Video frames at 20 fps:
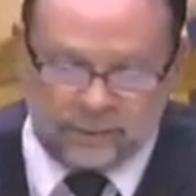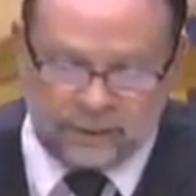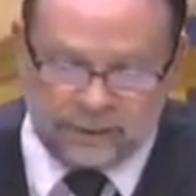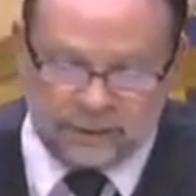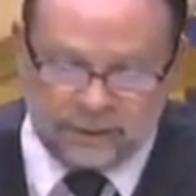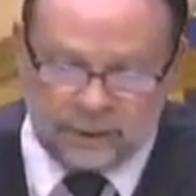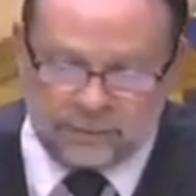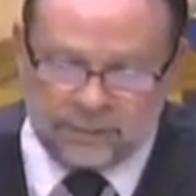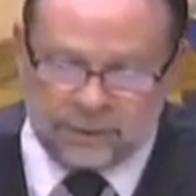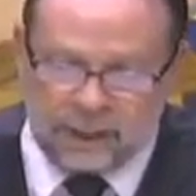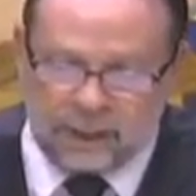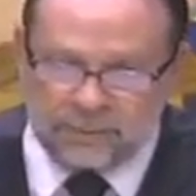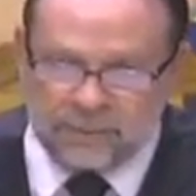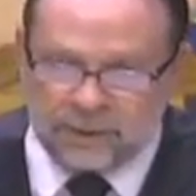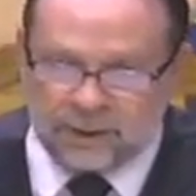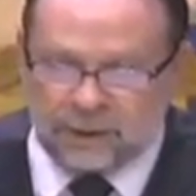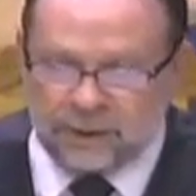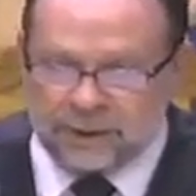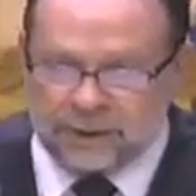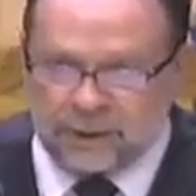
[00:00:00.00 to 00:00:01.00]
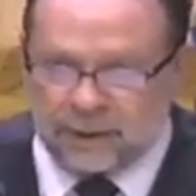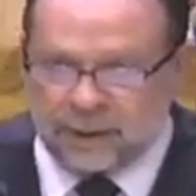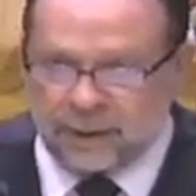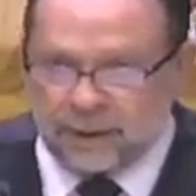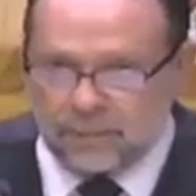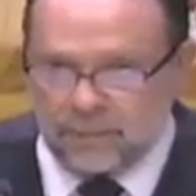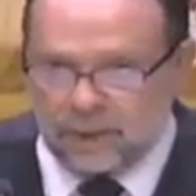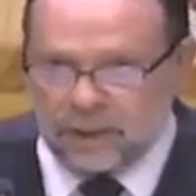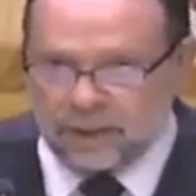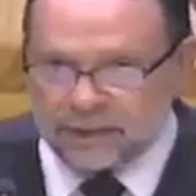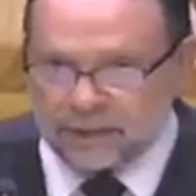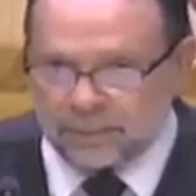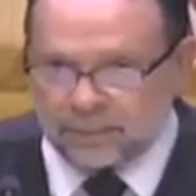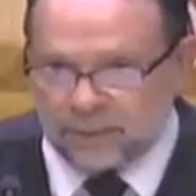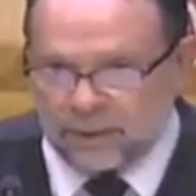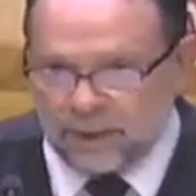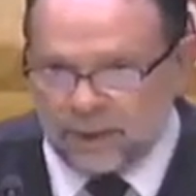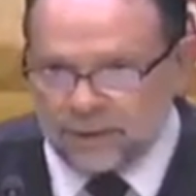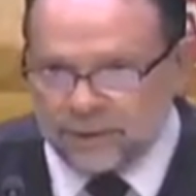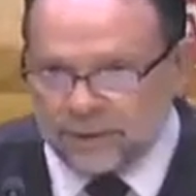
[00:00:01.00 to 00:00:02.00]
and sometimes it could take you by
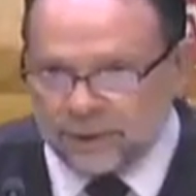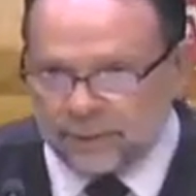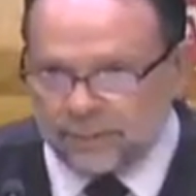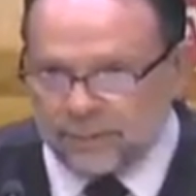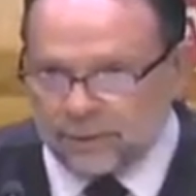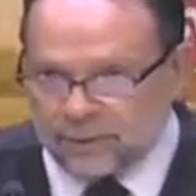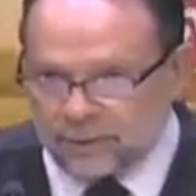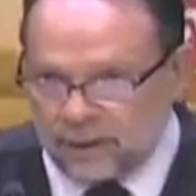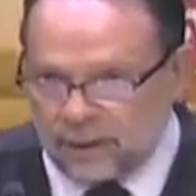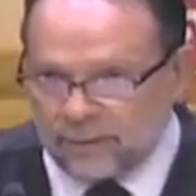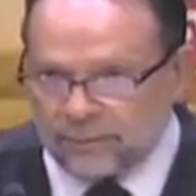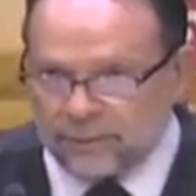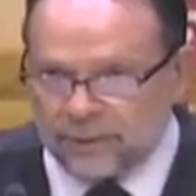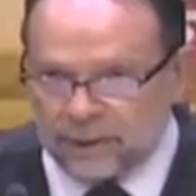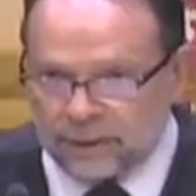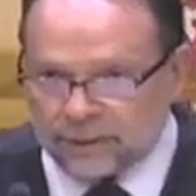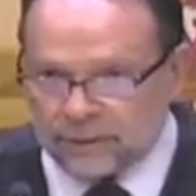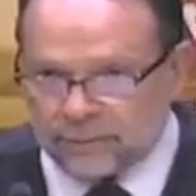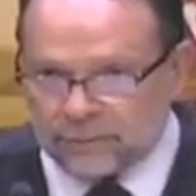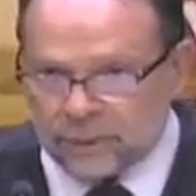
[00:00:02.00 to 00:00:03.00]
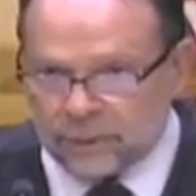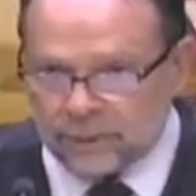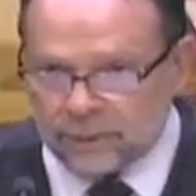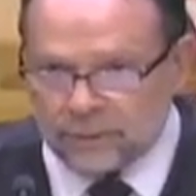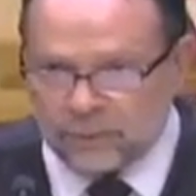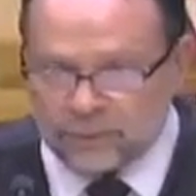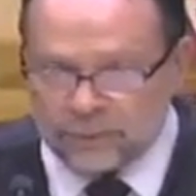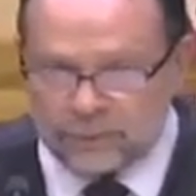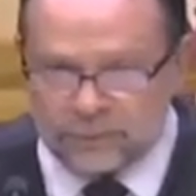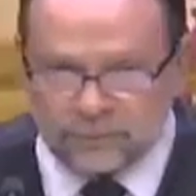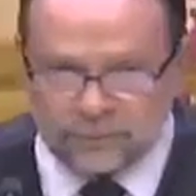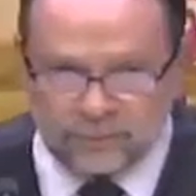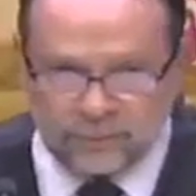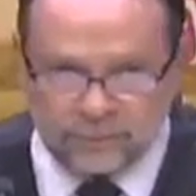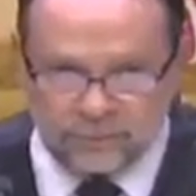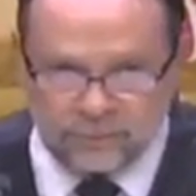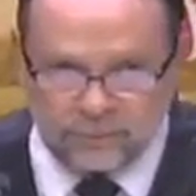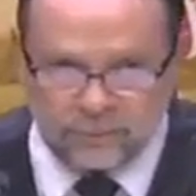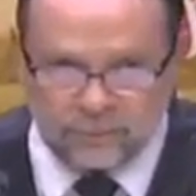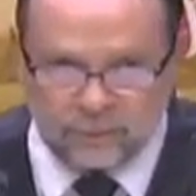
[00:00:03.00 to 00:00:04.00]
surprise. You could be driving down the road with
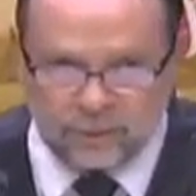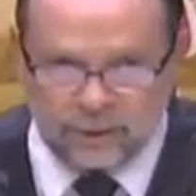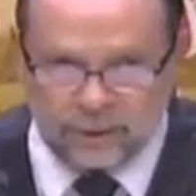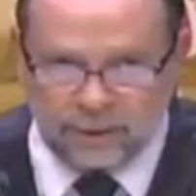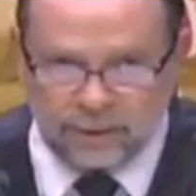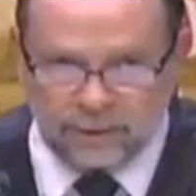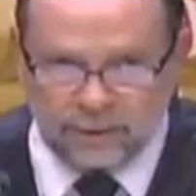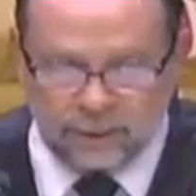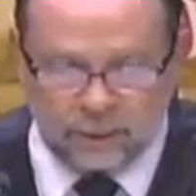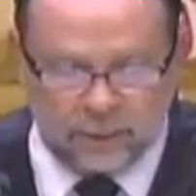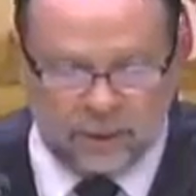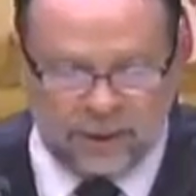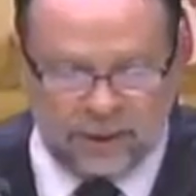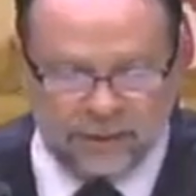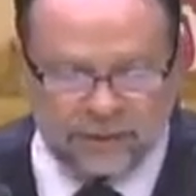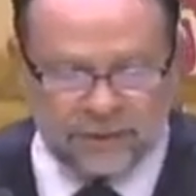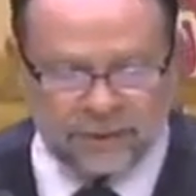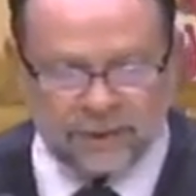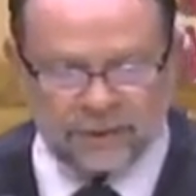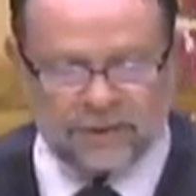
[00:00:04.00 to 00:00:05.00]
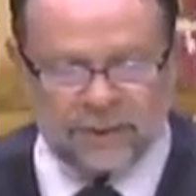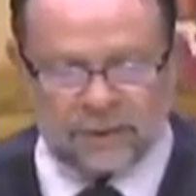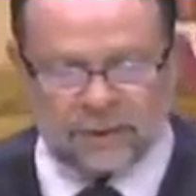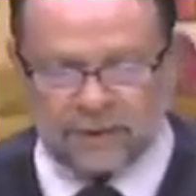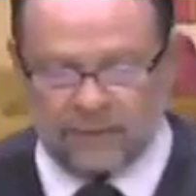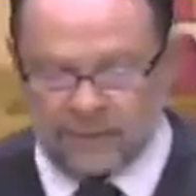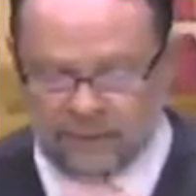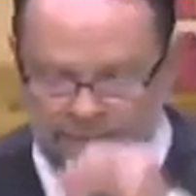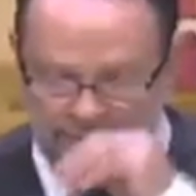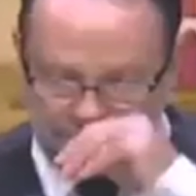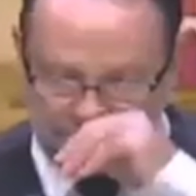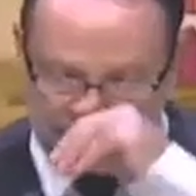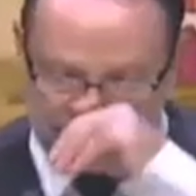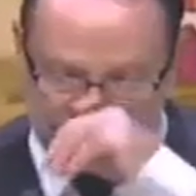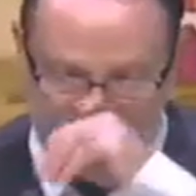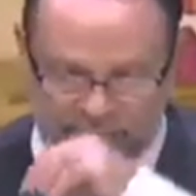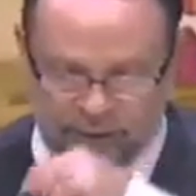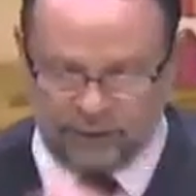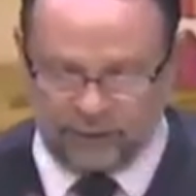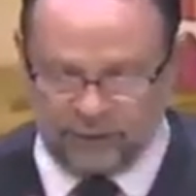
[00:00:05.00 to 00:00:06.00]
one of your acquaintances and,
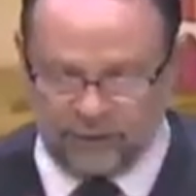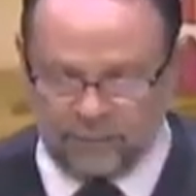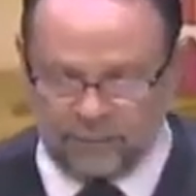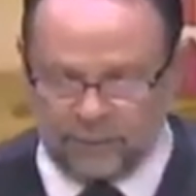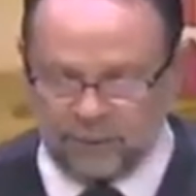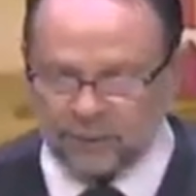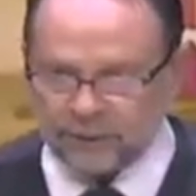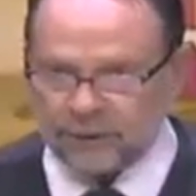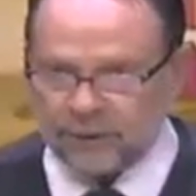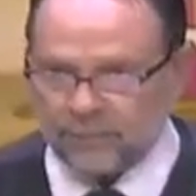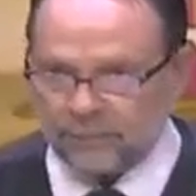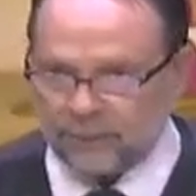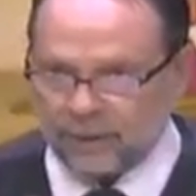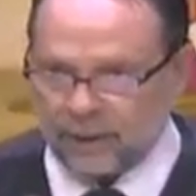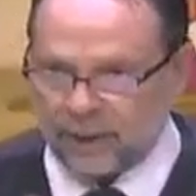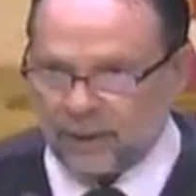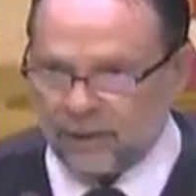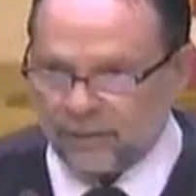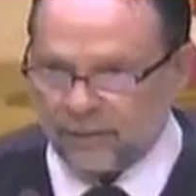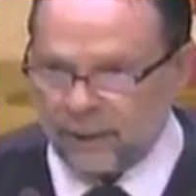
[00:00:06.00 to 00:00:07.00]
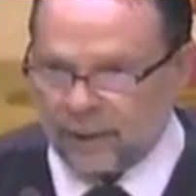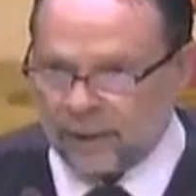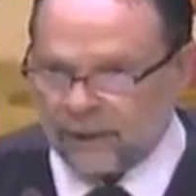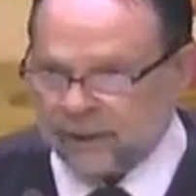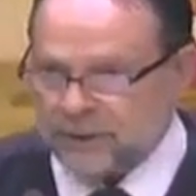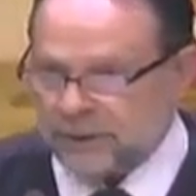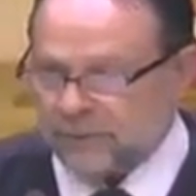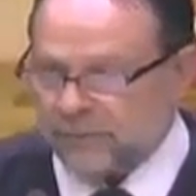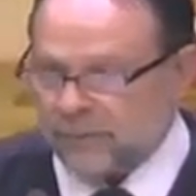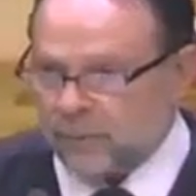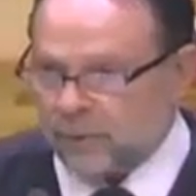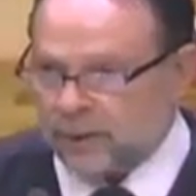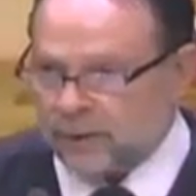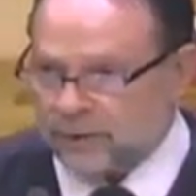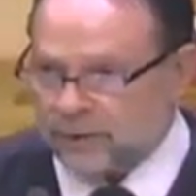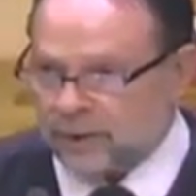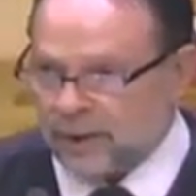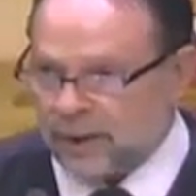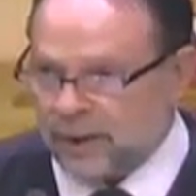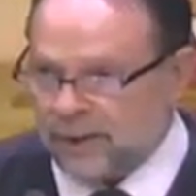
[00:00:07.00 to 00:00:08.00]
they pull something out and ask you if you
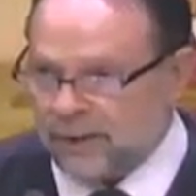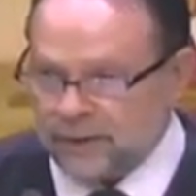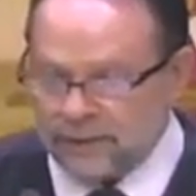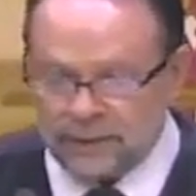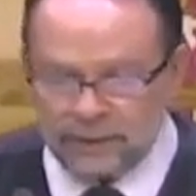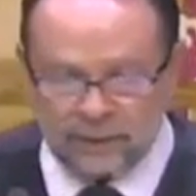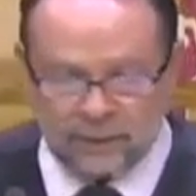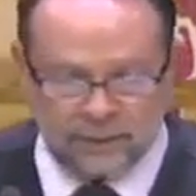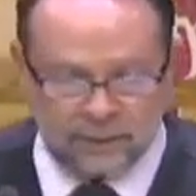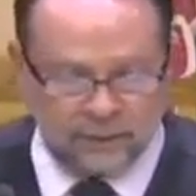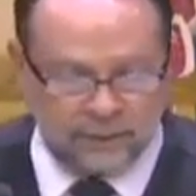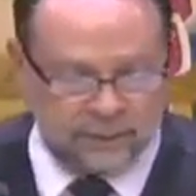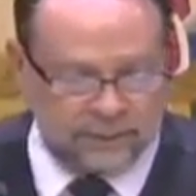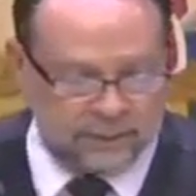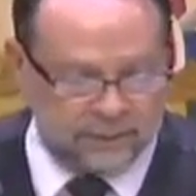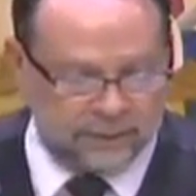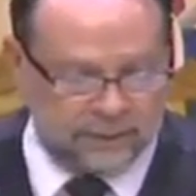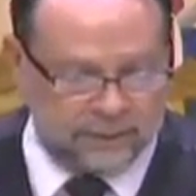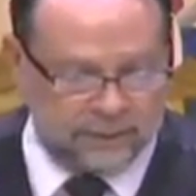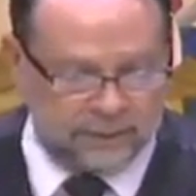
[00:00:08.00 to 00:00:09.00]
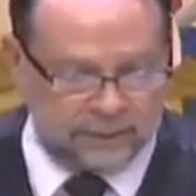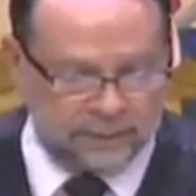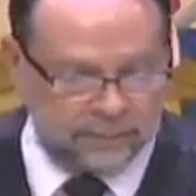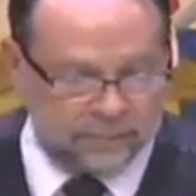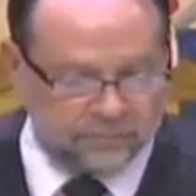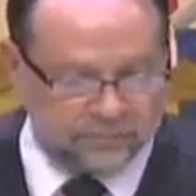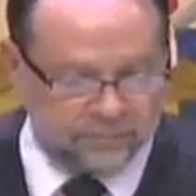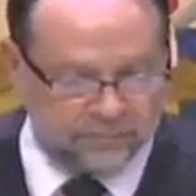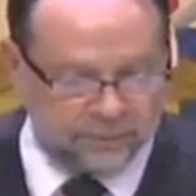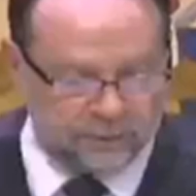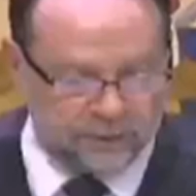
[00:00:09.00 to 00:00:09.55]
want to try it. And